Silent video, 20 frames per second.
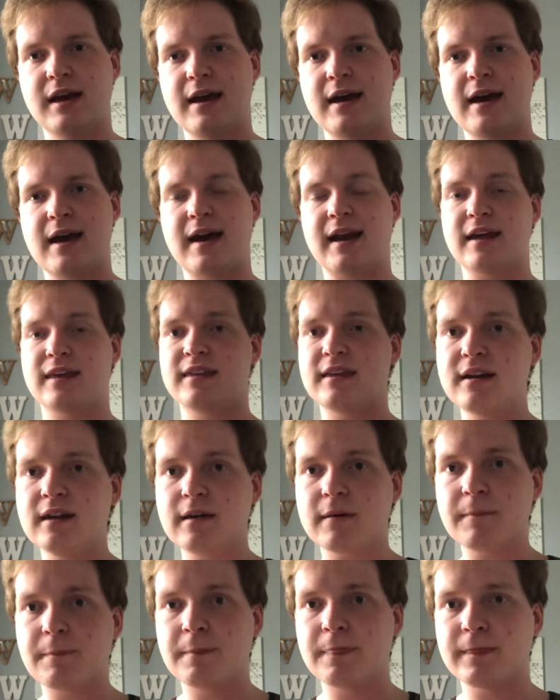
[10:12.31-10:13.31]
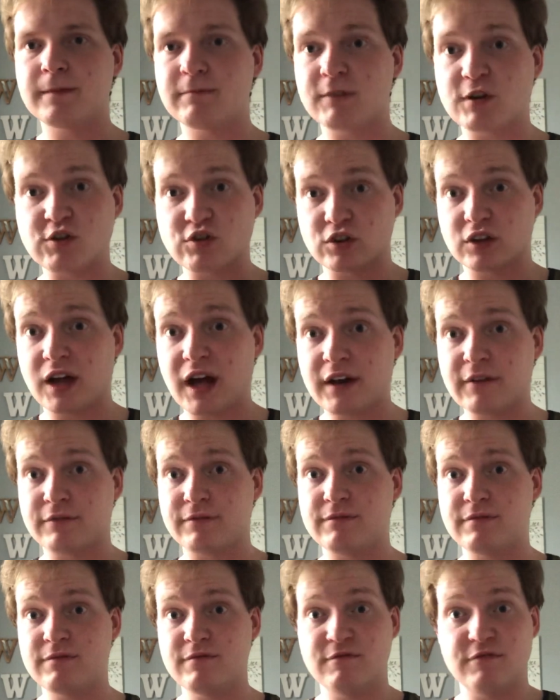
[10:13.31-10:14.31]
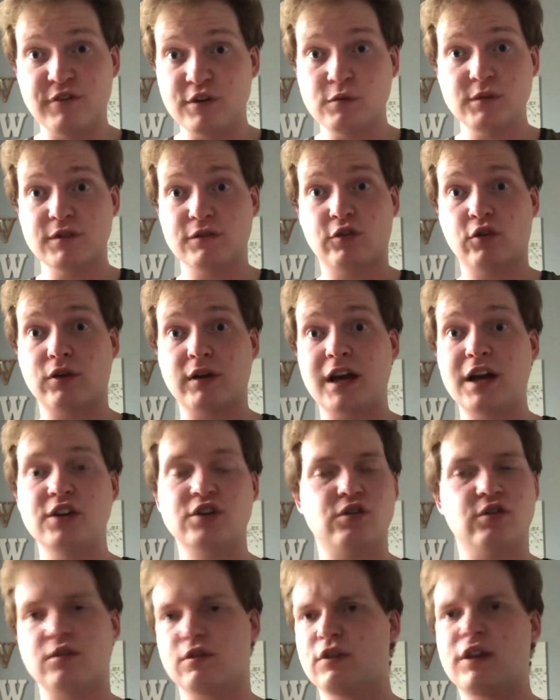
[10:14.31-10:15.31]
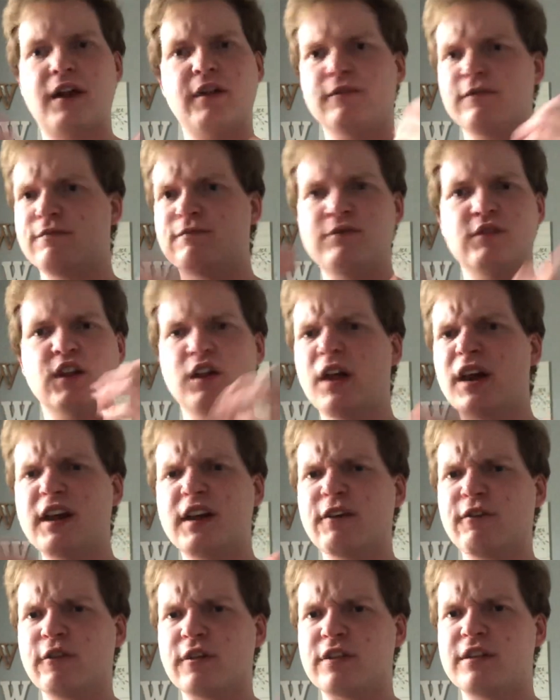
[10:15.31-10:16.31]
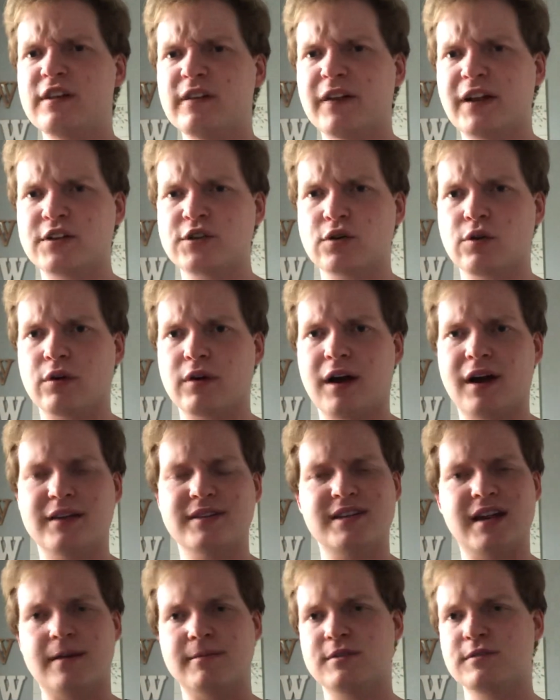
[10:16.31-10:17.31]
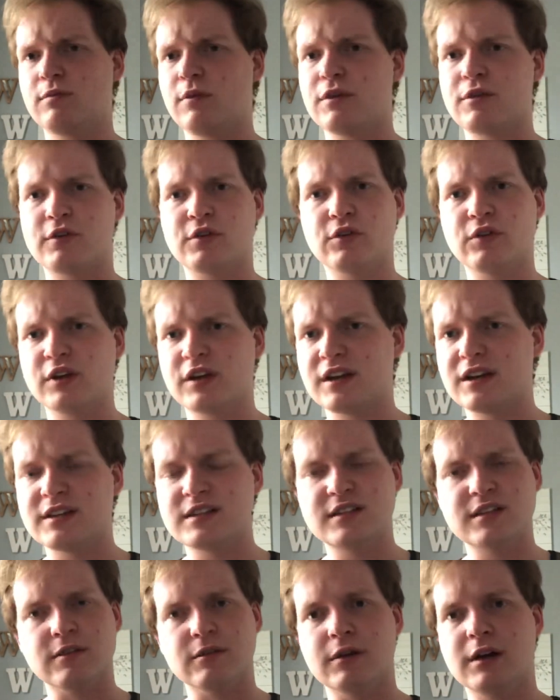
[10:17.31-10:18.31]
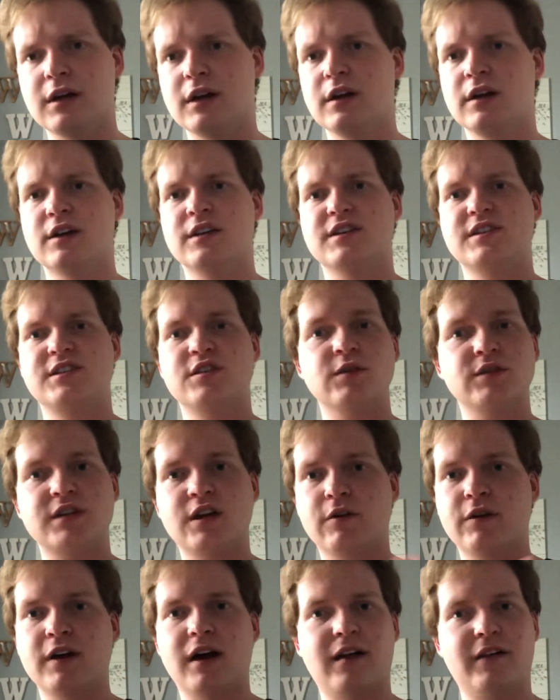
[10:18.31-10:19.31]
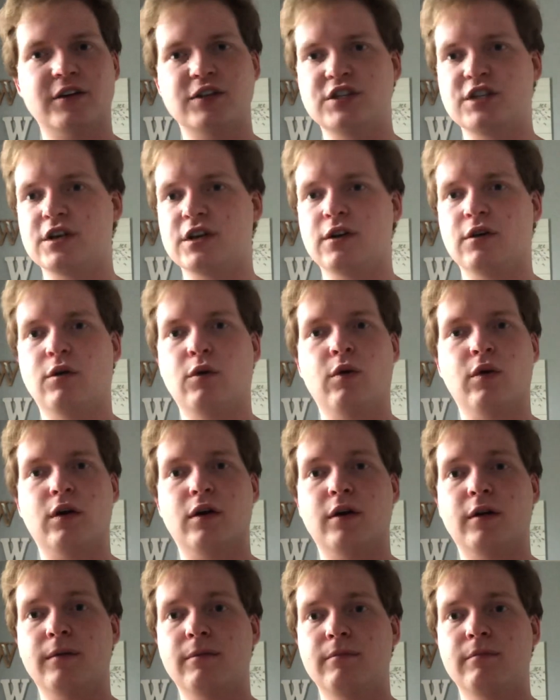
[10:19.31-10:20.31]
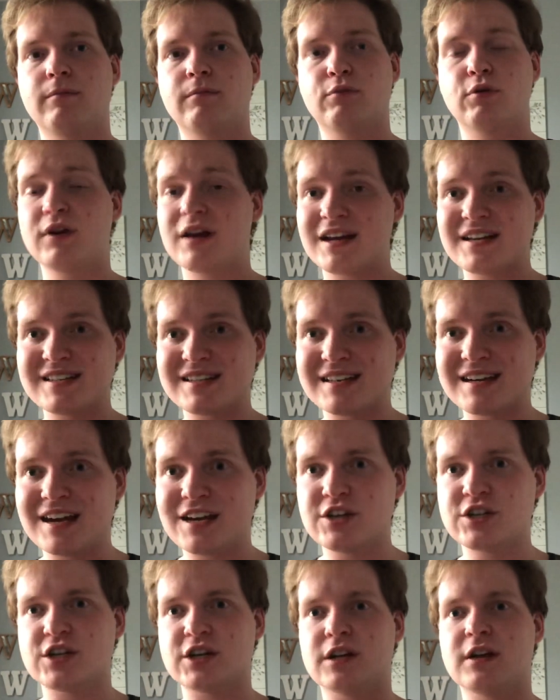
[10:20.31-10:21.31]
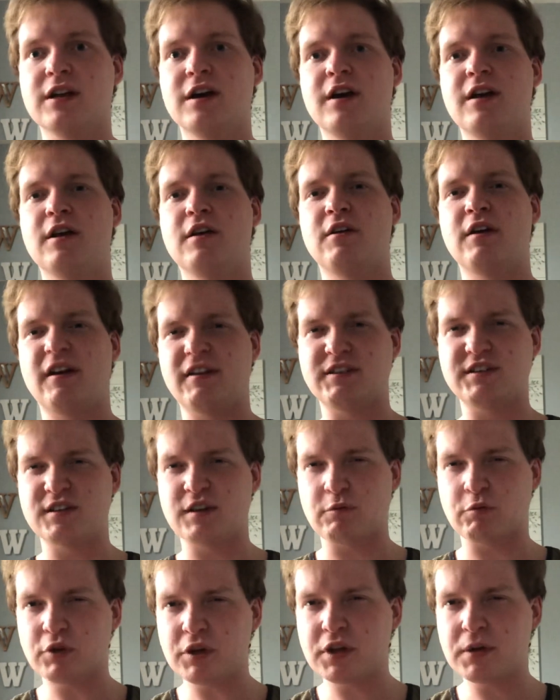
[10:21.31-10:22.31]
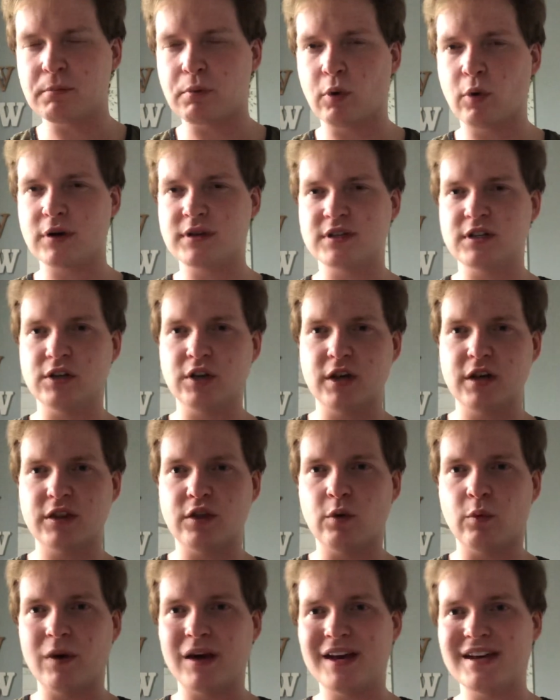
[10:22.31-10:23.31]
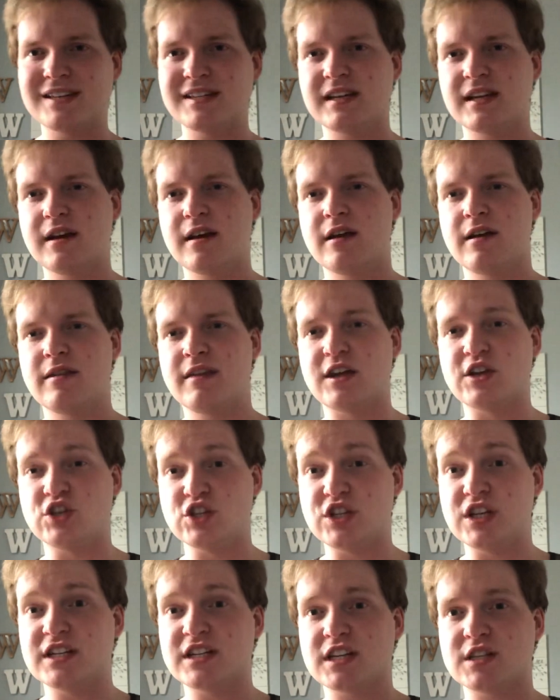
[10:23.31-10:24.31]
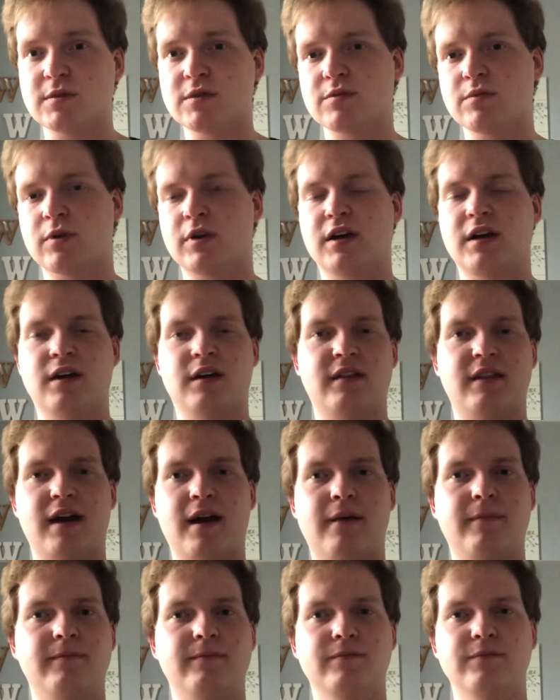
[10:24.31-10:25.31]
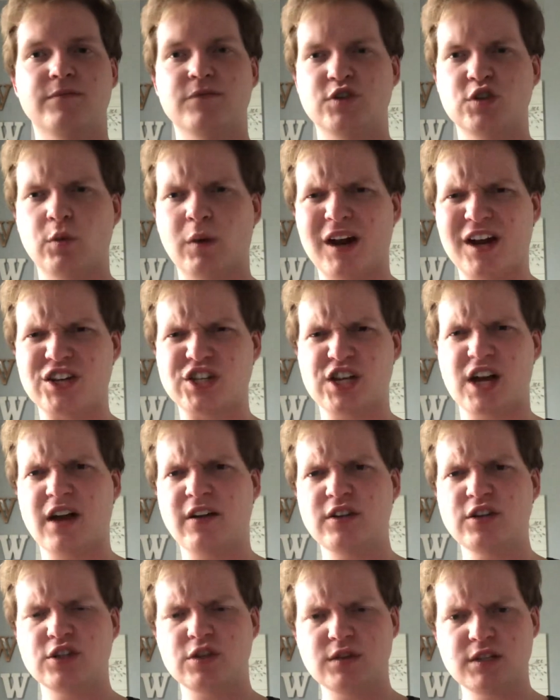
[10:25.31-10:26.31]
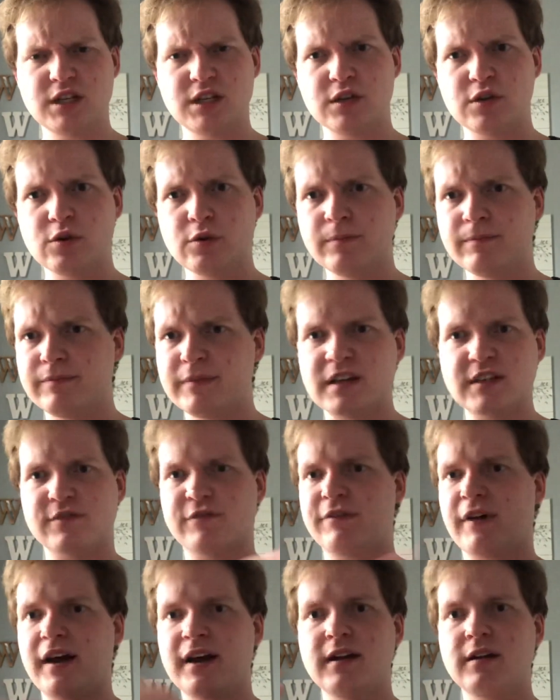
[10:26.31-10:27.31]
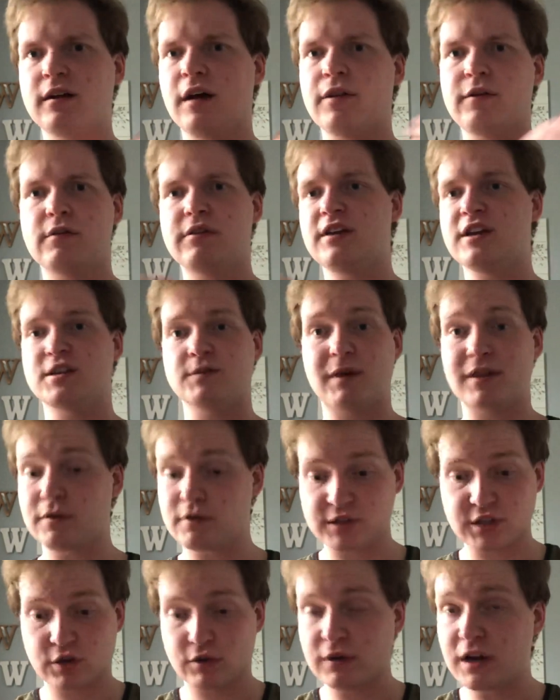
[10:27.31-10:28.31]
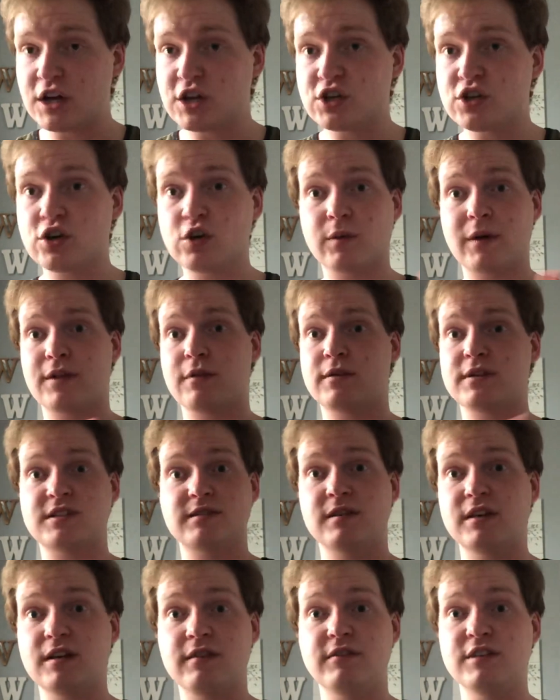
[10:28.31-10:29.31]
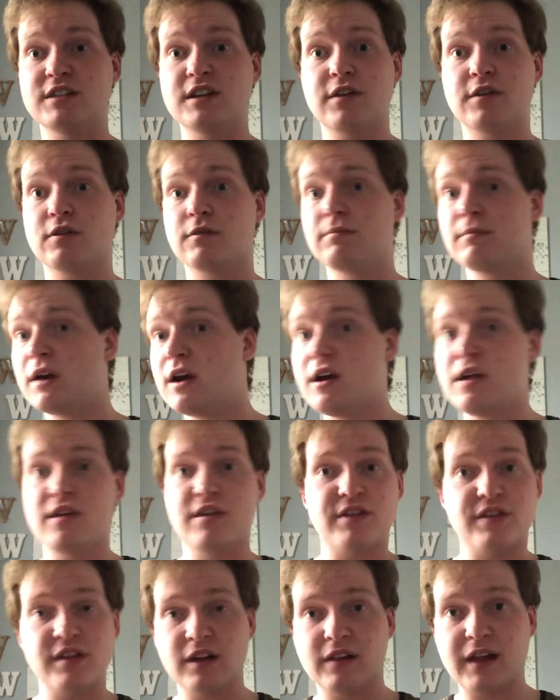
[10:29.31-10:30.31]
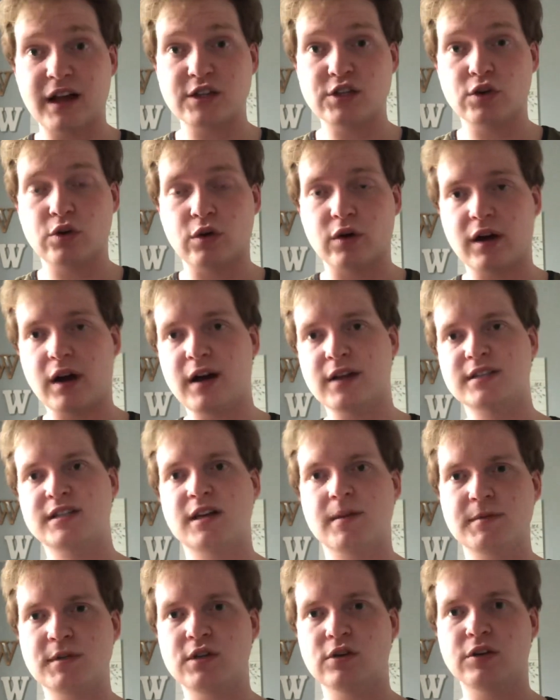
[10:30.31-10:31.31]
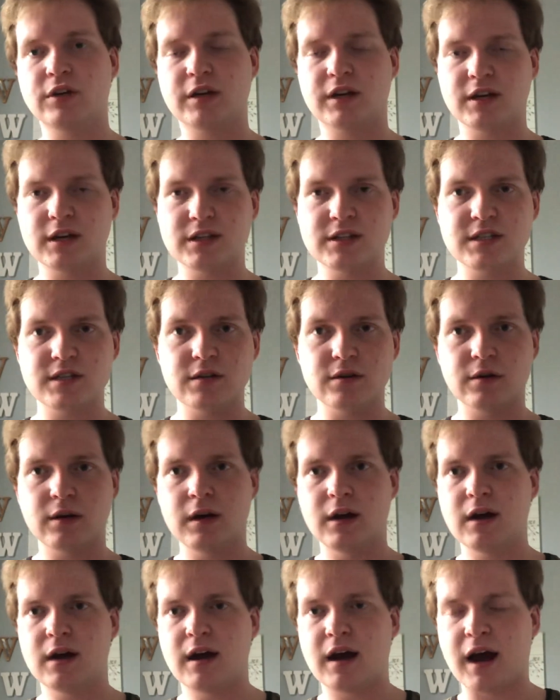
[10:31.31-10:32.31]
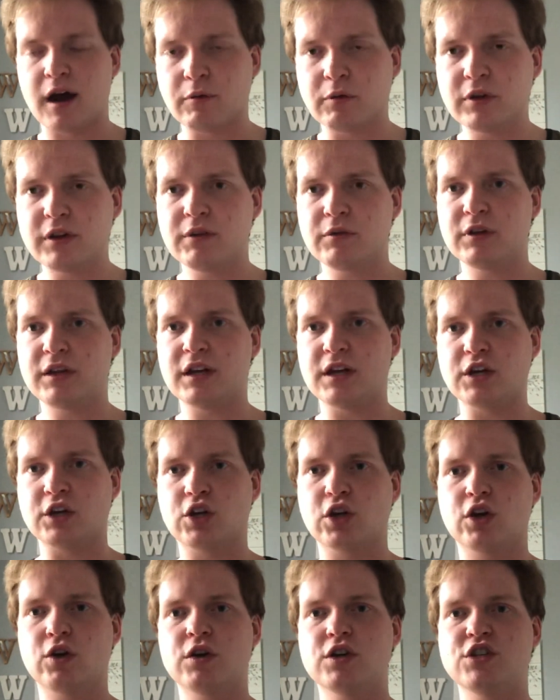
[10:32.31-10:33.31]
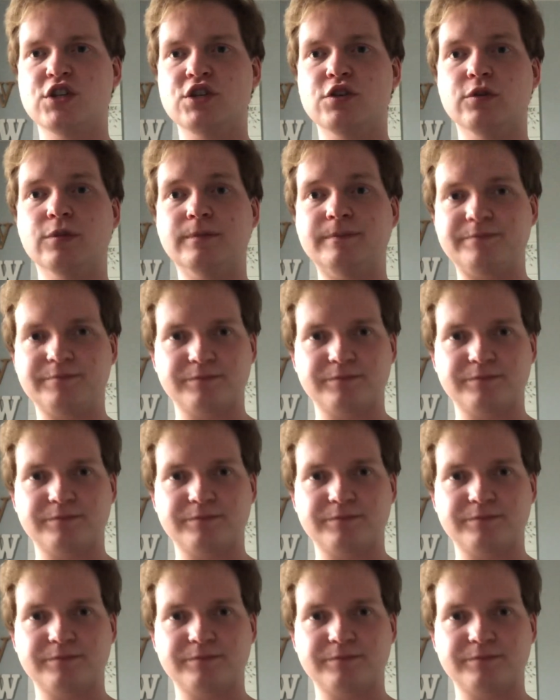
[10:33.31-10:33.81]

And I think there's a lot of views of creation, a lot of different theological concepts, whether you're looking into soteriology or predestination. It's really important to look at the ways that Jesus was working in that. So what I challenge you to do is find other things, whether it's creation or whether it's any of these other theological concepts you're looking into. I really, really encourage you